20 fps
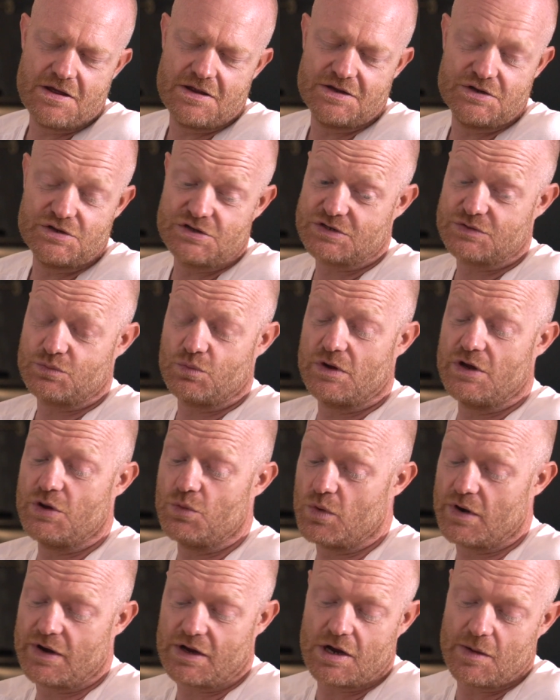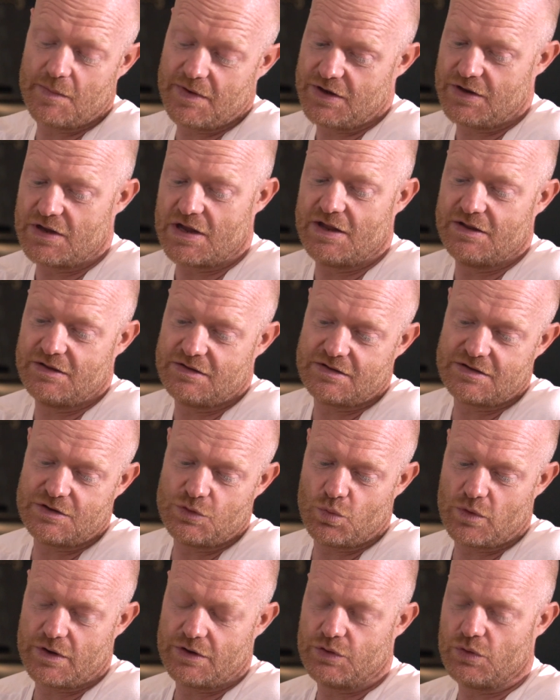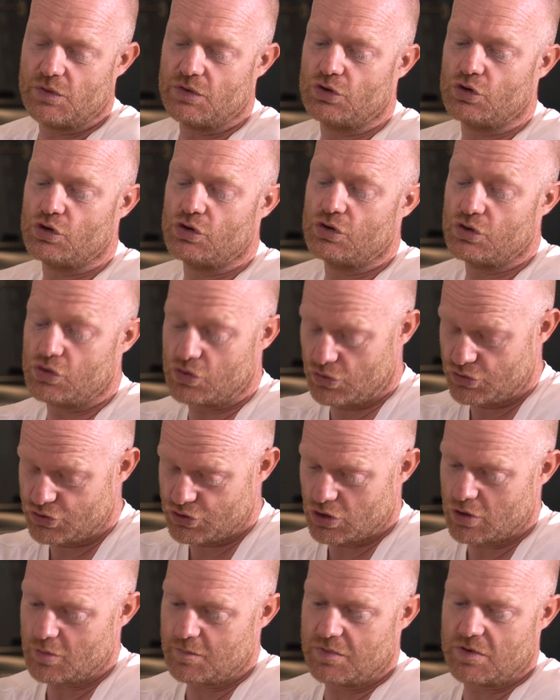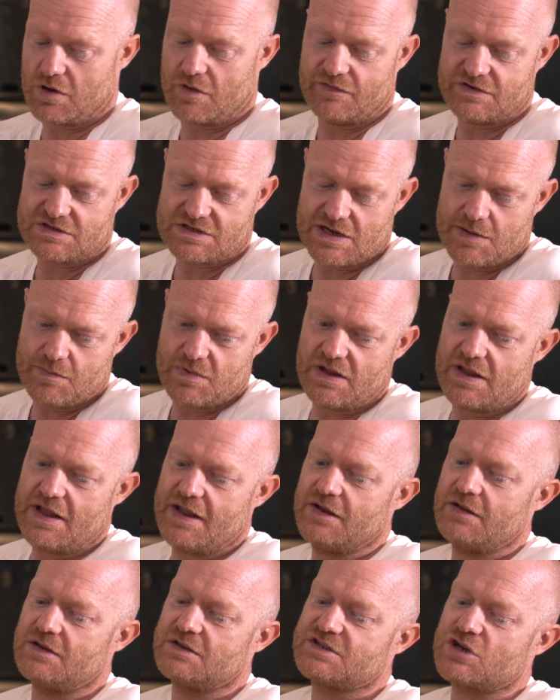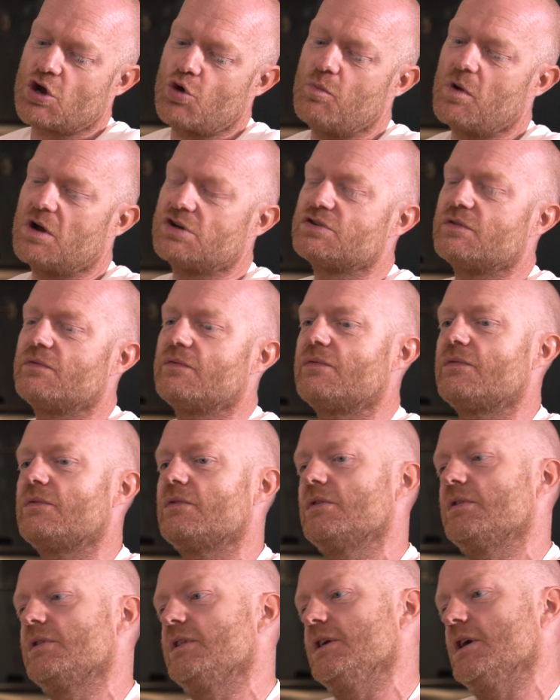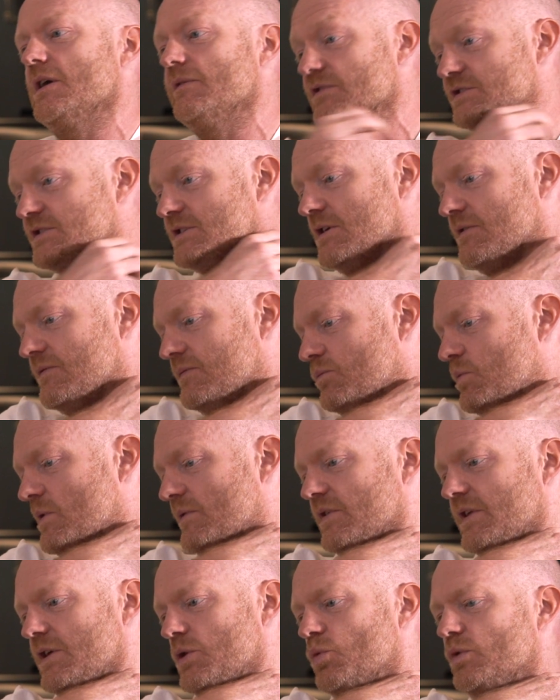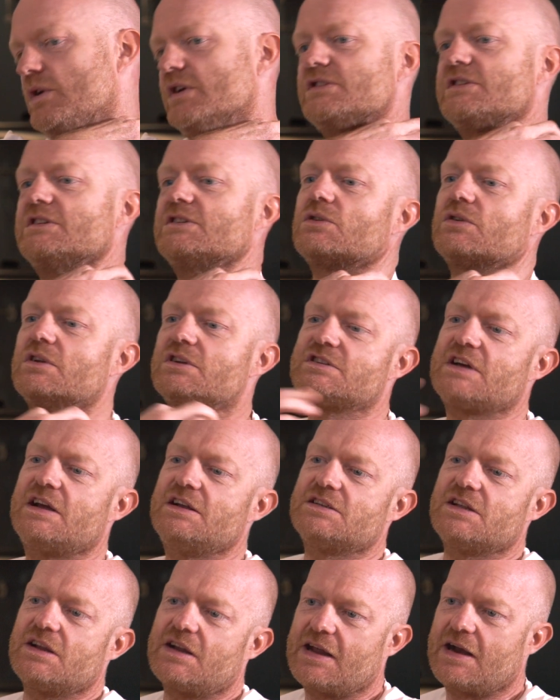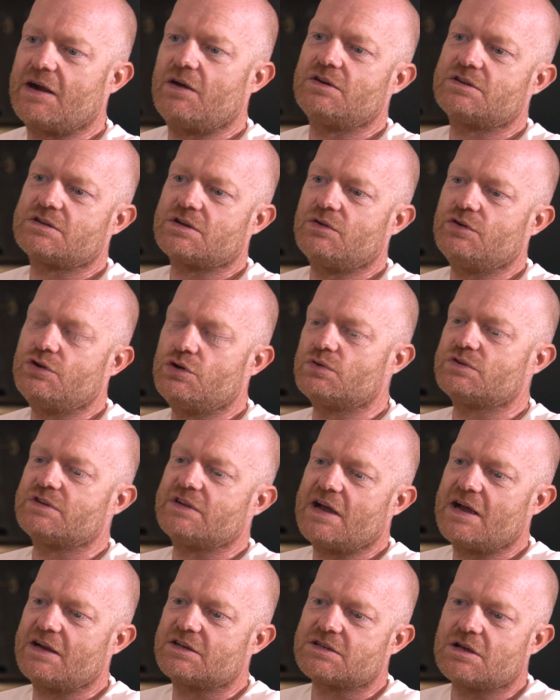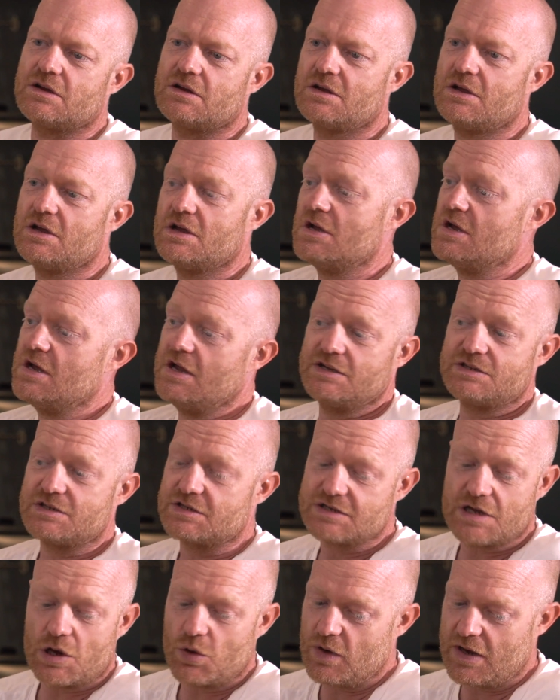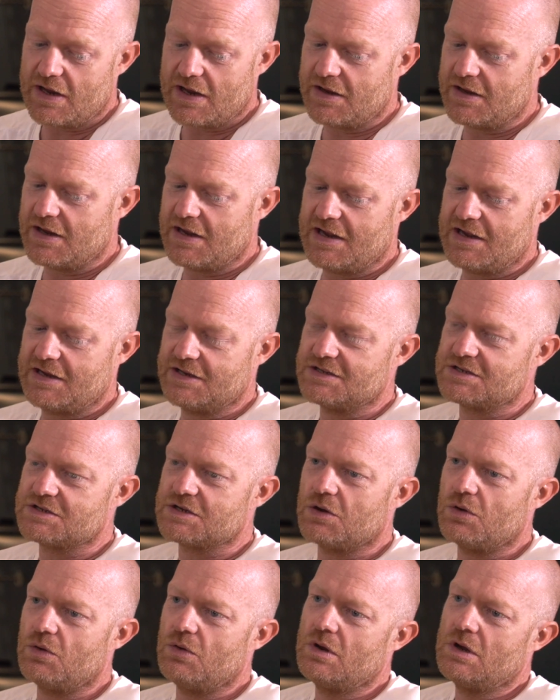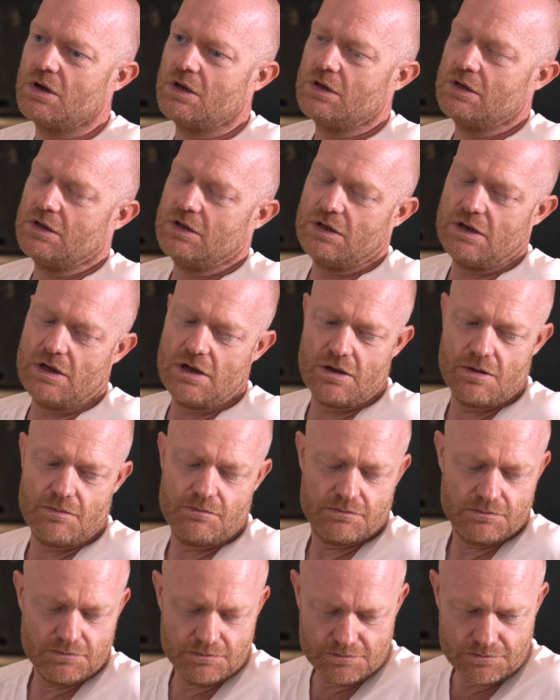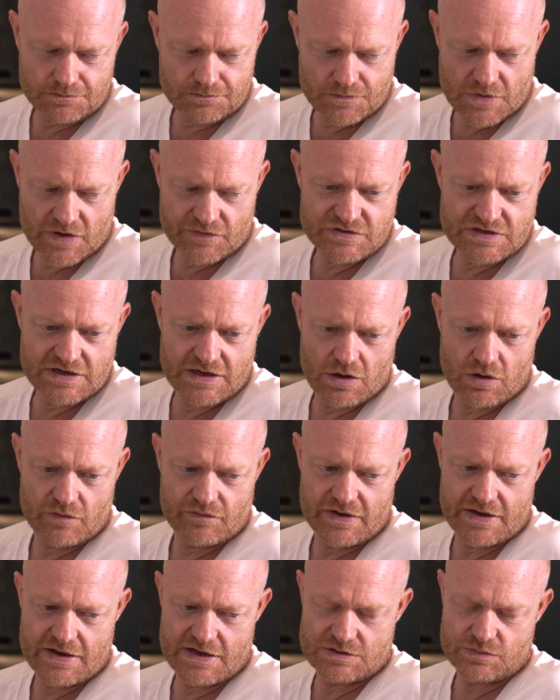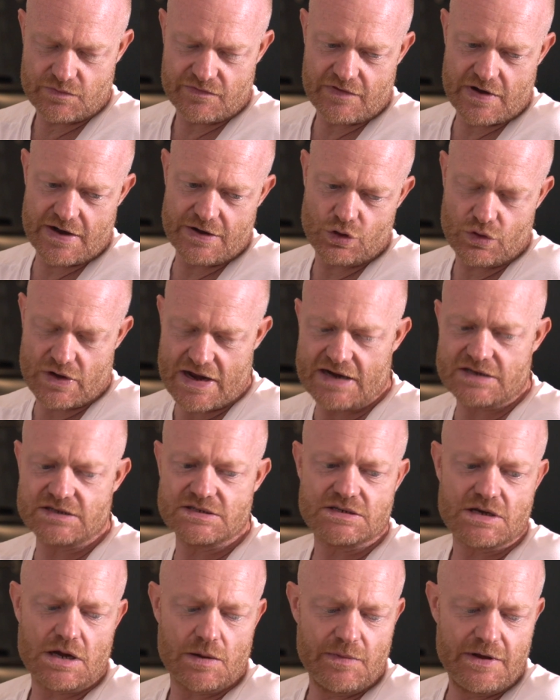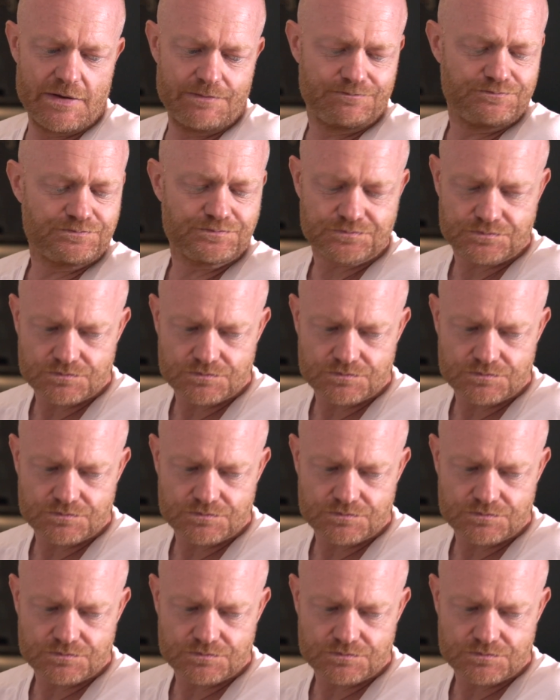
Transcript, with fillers: you want to come in and you want to do a good job, obviously, but then so much of the other stuff, whether the audience is going to take to the character and use the actor, is just totally out of your hands. So. I've seen it over the years where very good actors come in